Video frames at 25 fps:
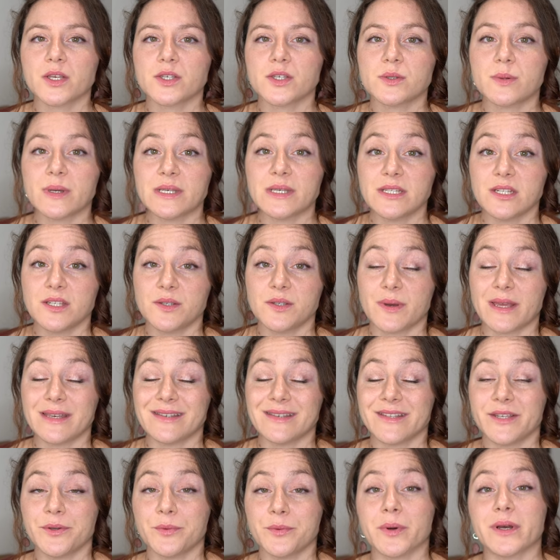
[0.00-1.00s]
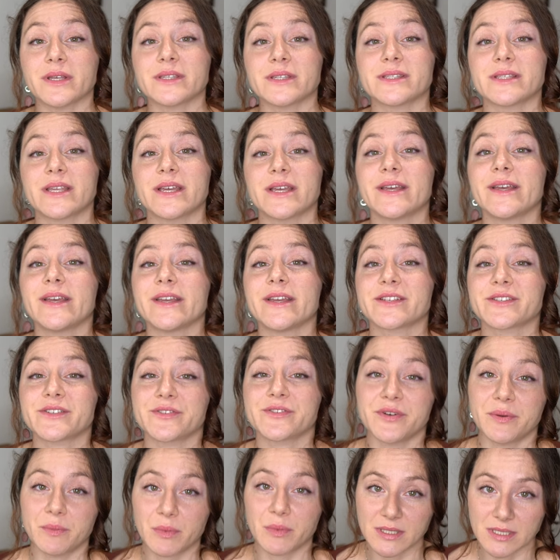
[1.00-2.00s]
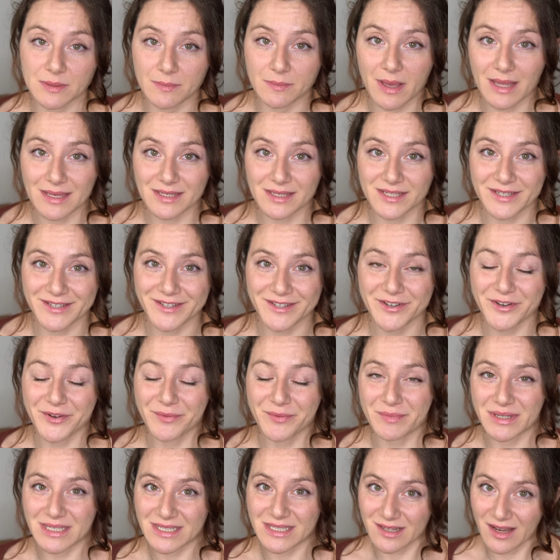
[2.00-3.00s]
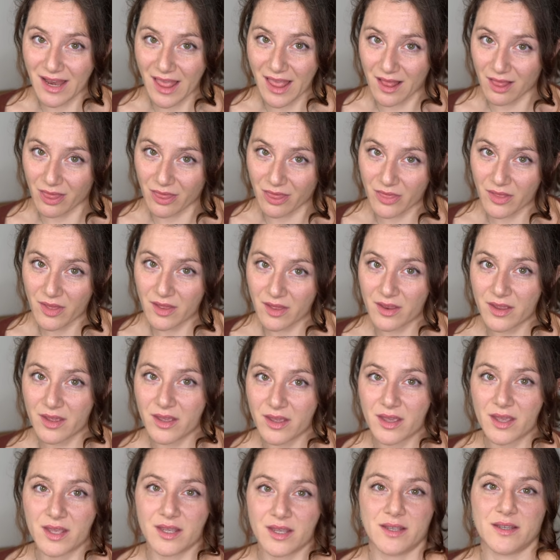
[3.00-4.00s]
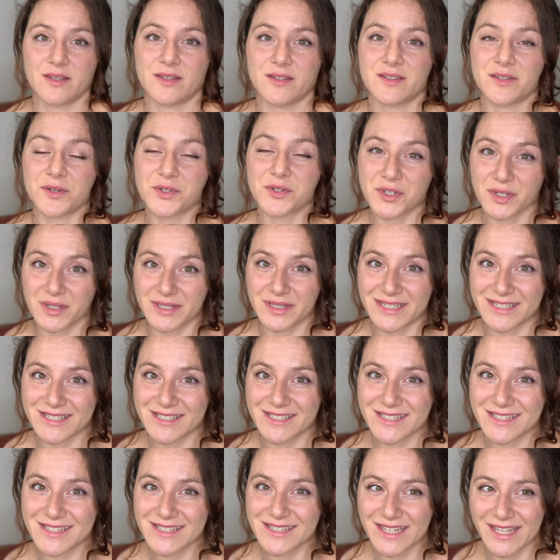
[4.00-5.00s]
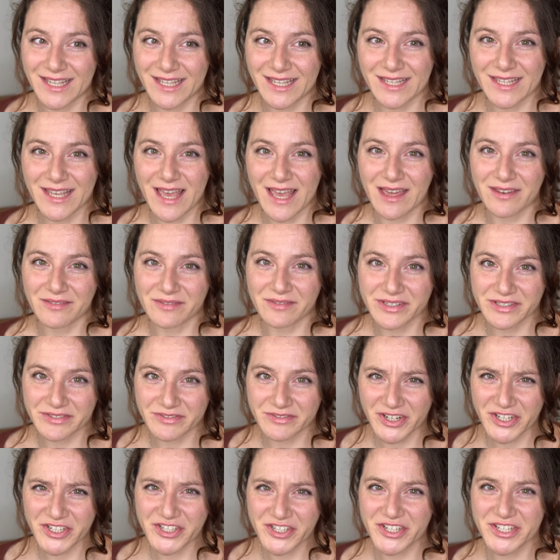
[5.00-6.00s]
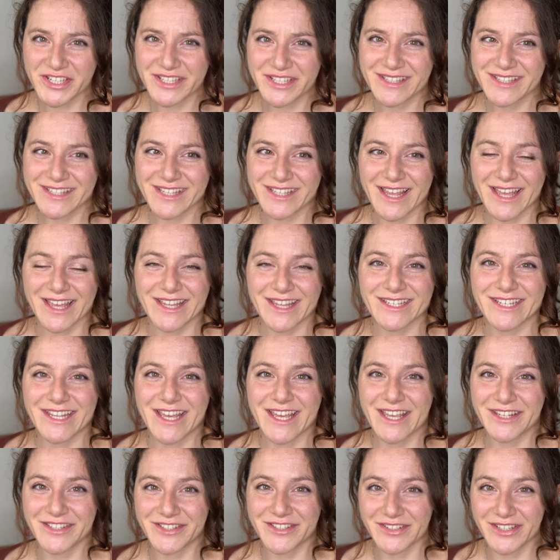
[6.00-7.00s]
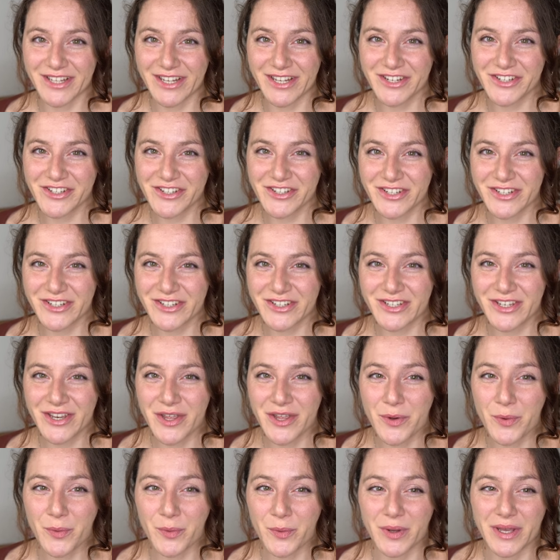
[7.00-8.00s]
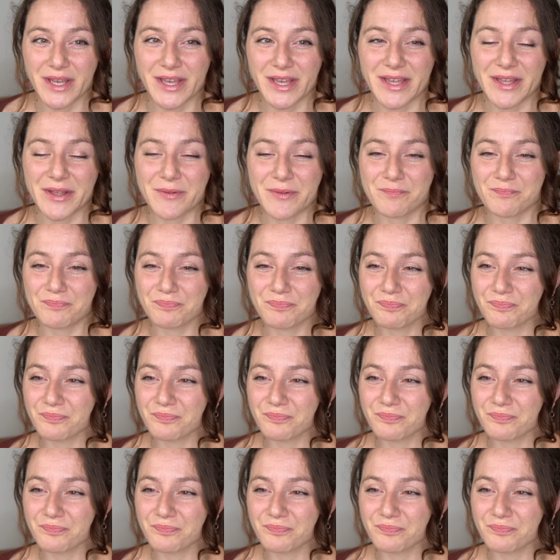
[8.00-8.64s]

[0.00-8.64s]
2020 was extremely demanding on mental health. Social distancing and restrictions and isolation were